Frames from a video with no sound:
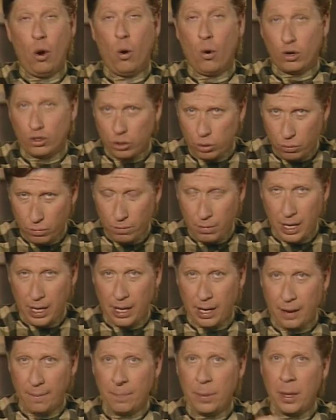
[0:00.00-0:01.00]
or to
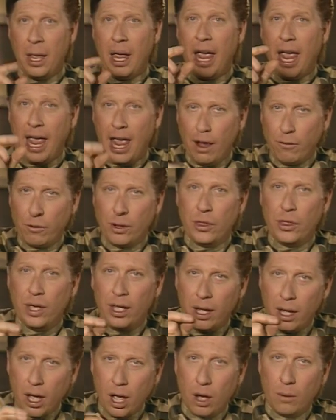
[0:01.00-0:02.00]
me,
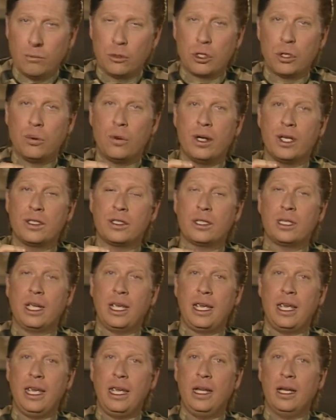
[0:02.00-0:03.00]
everything comes to us to
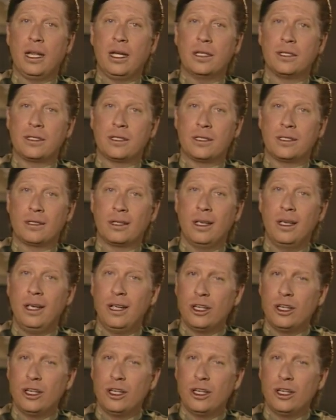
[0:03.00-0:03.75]
heal us,